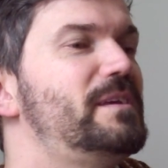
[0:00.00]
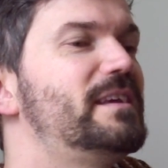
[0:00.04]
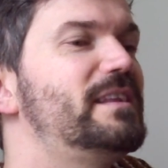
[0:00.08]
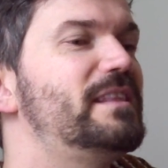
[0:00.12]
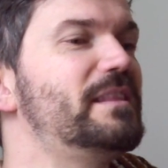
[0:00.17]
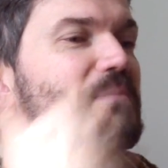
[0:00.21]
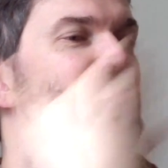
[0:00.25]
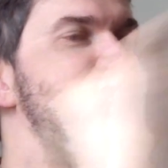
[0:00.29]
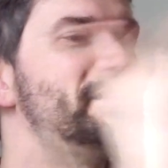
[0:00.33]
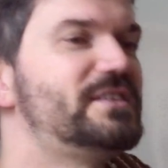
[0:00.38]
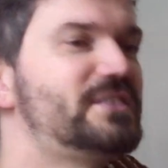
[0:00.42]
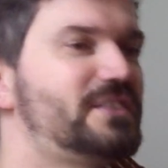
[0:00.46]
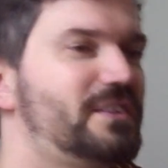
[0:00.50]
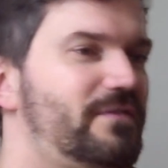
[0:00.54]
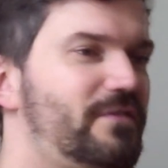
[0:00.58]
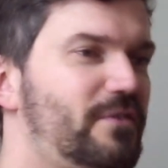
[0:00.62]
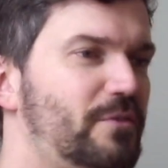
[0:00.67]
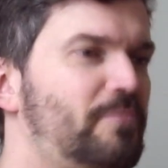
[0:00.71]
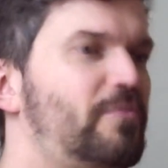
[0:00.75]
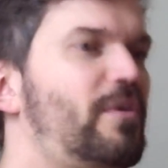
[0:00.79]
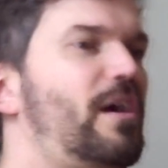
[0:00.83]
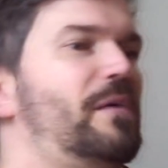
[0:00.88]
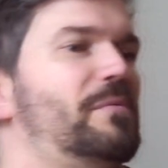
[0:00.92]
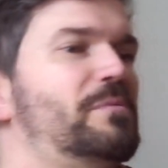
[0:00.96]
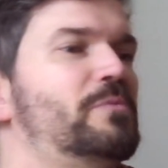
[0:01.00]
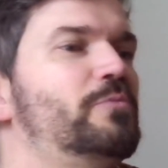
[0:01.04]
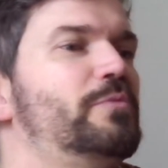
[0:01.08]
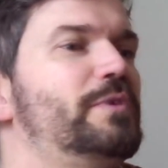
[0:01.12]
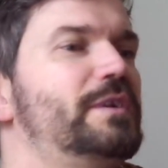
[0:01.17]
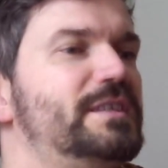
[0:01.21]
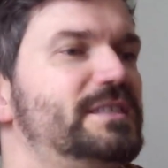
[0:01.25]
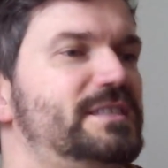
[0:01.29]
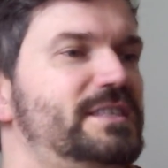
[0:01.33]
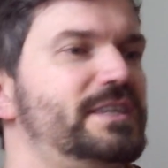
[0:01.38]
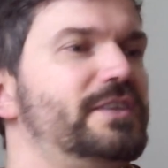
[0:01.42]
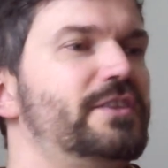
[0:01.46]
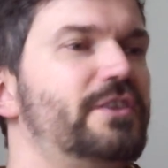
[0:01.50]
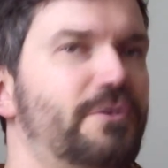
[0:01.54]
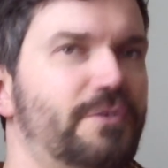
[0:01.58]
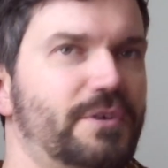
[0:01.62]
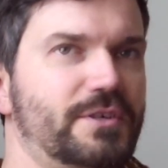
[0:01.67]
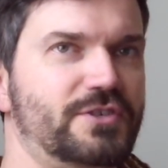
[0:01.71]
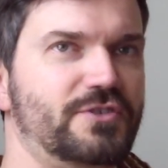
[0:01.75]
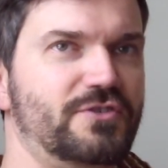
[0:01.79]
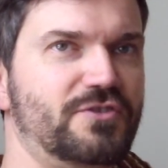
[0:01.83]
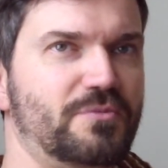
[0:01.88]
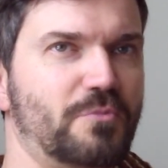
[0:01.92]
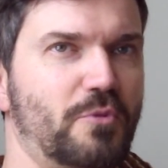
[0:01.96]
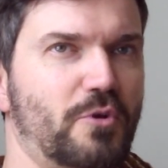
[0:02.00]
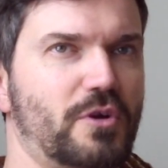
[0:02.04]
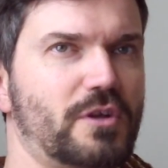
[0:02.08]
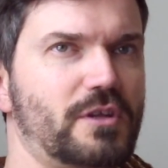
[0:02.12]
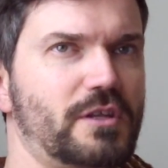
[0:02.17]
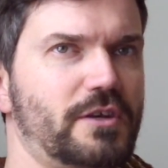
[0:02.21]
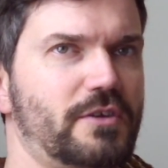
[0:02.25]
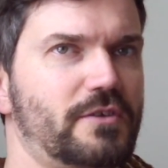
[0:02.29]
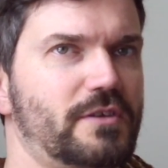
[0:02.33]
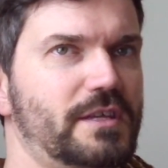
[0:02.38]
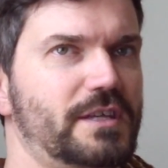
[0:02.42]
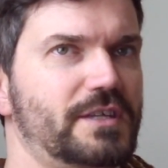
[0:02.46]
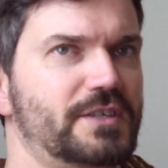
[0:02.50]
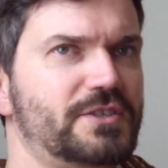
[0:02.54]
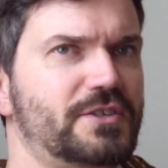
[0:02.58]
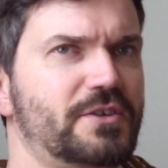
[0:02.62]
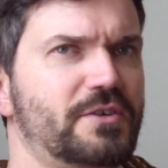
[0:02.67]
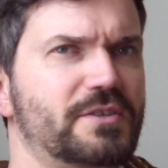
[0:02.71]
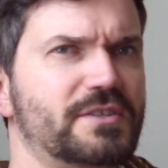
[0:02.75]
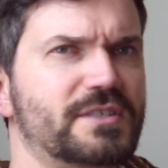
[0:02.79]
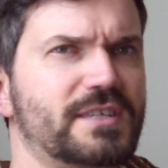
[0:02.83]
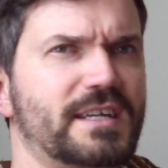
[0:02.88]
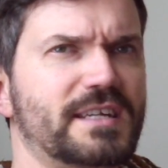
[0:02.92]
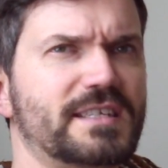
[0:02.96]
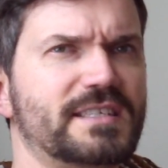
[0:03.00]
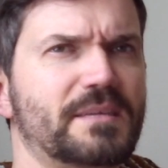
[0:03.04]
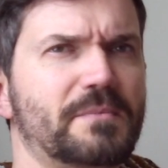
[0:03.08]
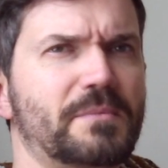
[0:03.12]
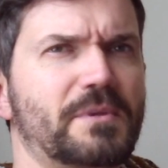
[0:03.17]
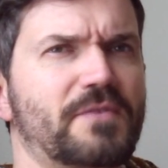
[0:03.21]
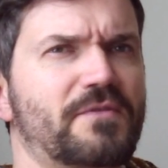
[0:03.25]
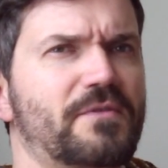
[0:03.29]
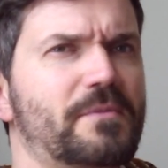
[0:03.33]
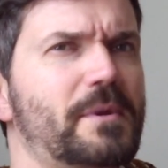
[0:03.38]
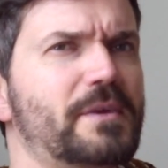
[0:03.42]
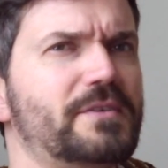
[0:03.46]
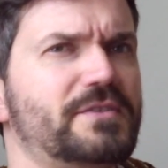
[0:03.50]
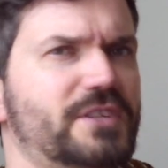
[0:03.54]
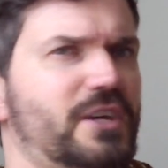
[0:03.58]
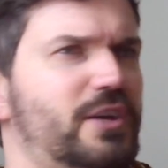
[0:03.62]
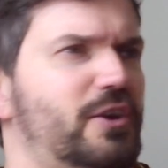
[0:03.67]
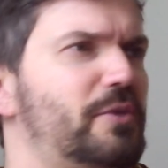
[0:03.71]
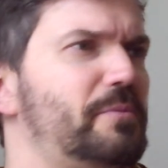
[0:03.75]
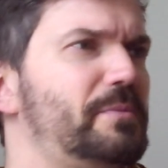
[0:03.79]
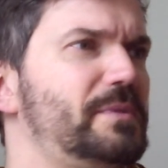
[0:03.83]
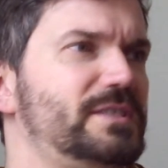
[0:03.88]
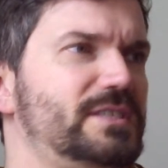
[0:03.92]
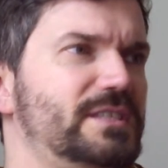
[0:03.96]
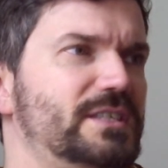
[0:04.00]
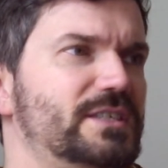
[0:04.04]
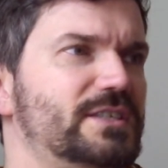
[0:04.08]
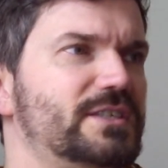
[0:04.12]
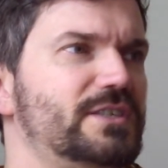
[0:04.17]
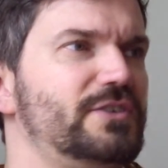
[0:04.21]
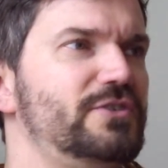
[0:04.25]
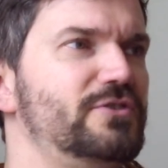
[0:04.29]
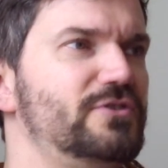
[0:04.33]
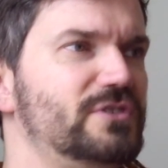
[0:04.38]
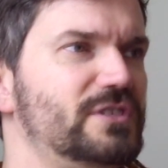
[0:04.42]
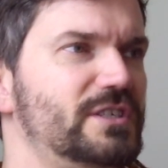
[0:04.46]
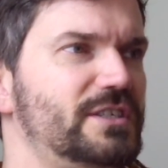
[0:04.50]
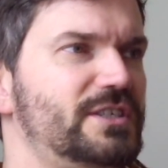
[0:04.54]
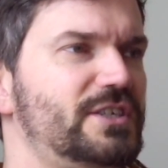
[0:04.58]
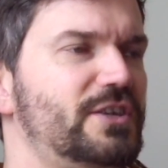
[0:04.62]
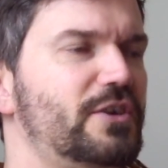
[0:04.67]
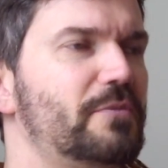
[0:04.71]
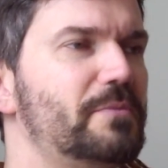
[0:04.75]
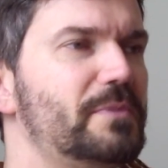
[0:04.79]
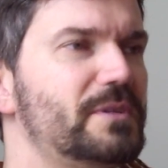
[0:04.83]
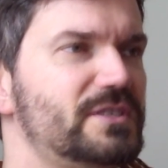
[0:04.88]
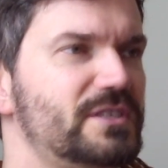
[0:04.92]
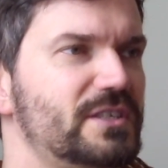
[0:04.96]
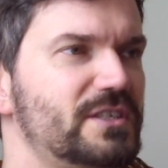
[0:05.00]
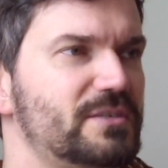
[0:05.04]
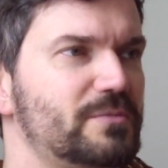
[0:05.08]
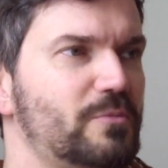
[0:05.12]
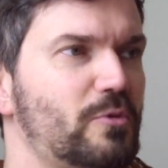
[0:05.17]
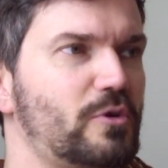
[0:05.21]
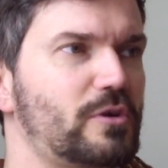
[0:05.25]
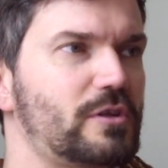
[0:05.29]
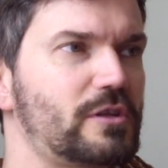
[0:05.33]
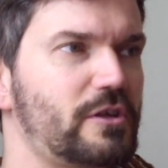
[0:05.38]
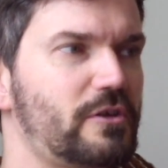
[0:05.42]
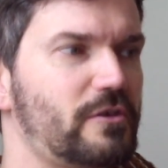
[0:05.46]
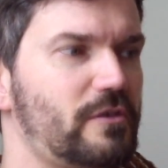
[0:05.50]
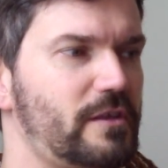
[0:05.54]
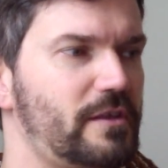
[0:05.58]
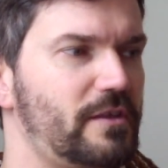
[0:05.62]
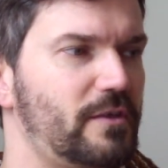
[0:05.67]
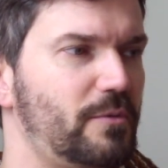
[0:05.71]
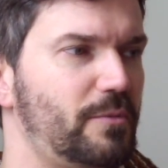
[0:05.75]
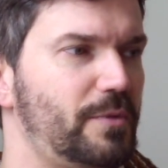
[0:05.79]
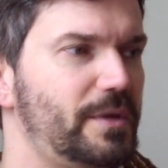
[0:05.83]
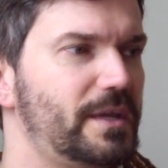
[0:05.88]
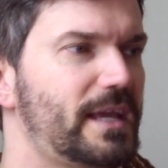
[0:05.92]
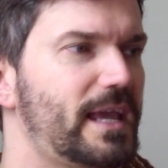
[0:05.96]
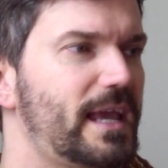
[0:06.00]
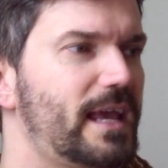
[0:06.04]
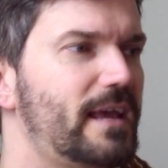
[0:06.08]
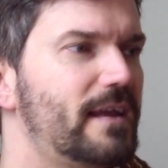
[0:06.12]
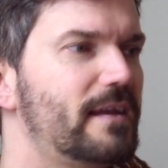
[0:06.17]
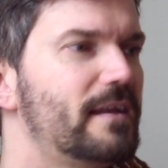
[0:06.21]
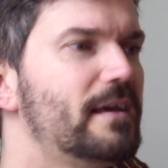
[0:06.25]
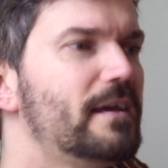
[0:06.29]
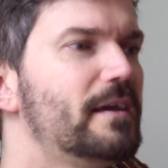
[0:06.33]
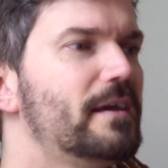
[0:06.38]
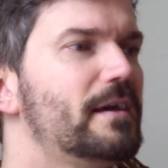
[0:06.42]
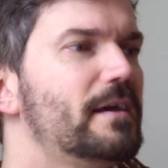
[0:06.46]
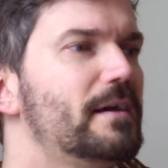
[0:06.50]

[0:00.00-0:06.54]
being in the midst of their problem, we can see their issues more clearly. So it's like somebody from outside our business can usually see our business more clearly than we can.